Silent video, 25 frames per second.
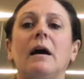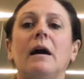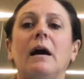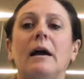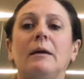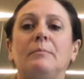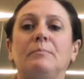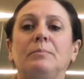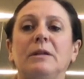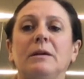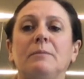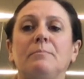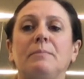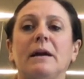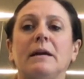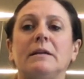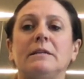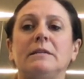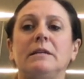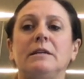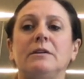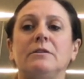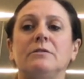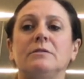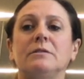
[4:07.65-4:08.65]
I blink back
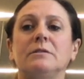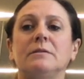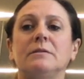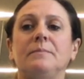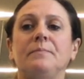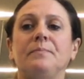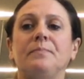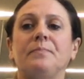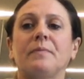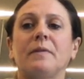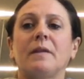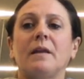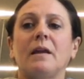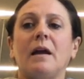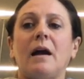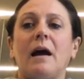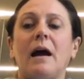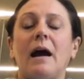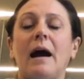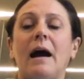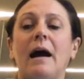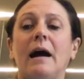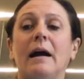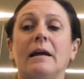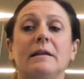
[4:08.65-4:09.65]
tears.
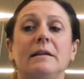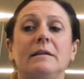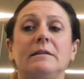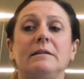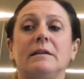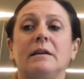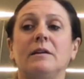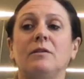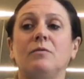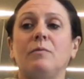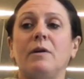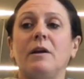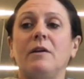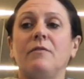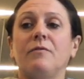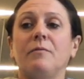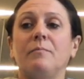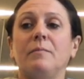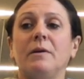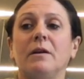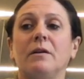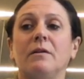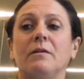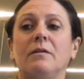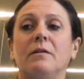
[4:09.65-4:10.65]
I need to get away from
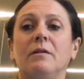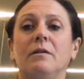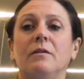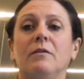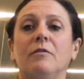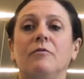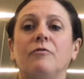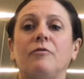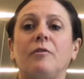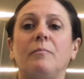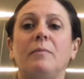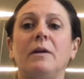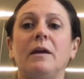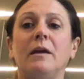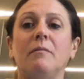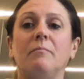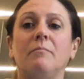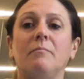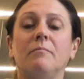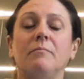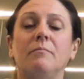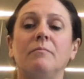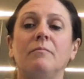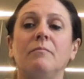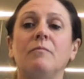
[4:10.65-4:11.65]
here, from him,
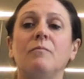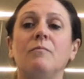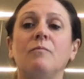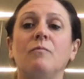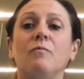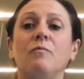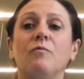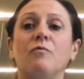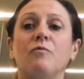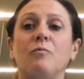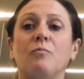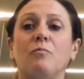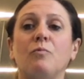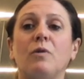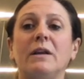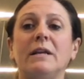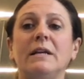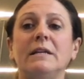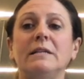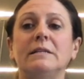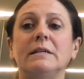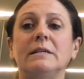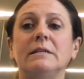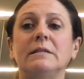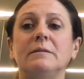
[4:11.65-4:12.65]
from what he
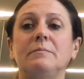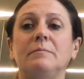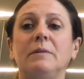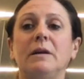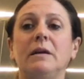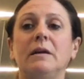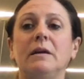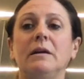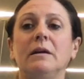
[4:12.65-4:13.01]
did to me.